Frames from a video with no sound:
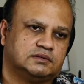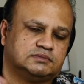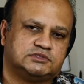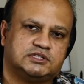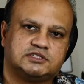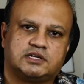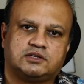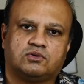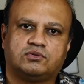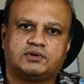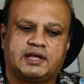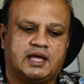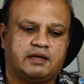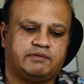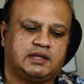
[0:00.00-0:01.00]
Since I don't
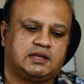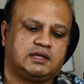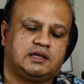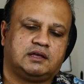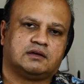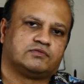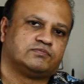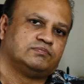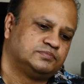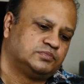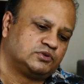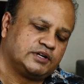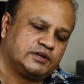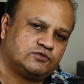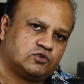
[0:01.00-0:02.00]
have any
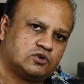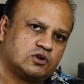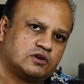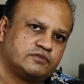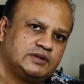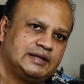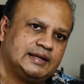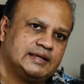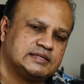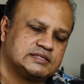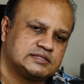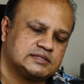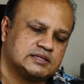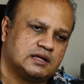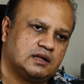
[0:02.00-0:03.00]
portrait photography lens
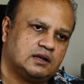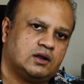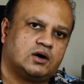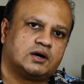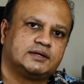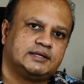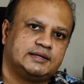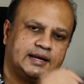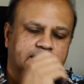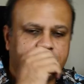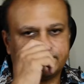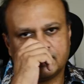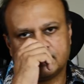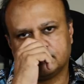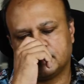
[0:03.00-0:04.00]
longer than
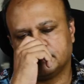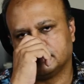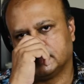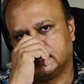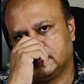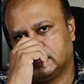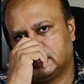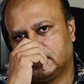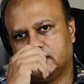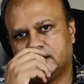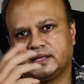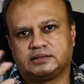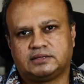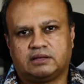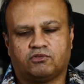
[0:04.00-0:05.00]
85mm,
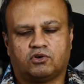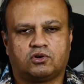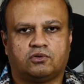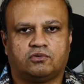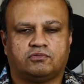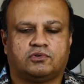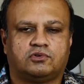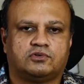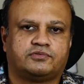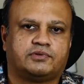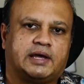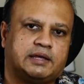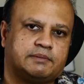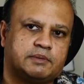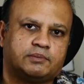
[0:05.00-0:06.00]
like the
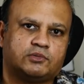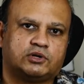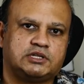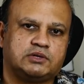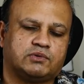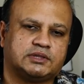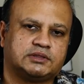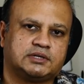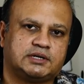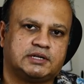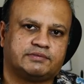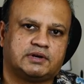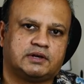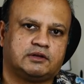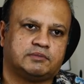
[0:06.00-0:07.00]
105mm or the
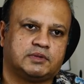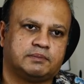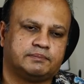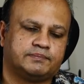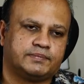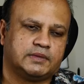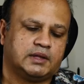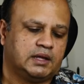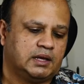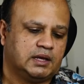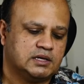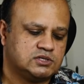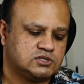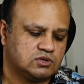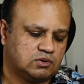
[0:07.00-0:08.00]
135mm.
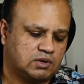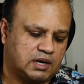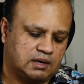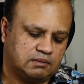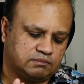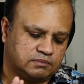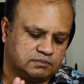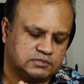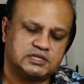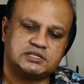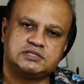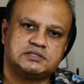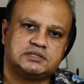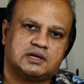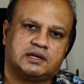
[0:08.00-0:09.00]
So
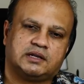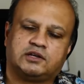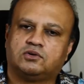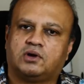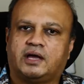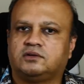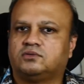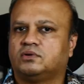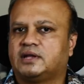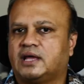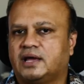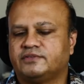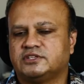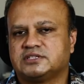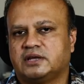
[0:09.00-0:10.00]
this is, and I don't
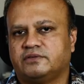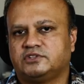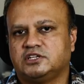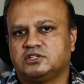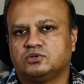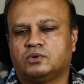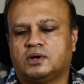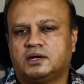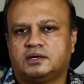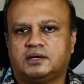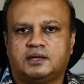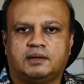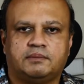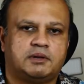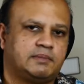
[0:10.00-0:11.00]
have the
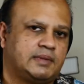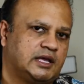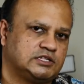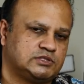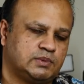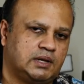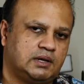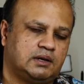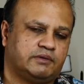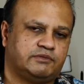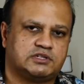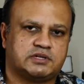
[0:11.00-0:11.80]
70-200mm as well.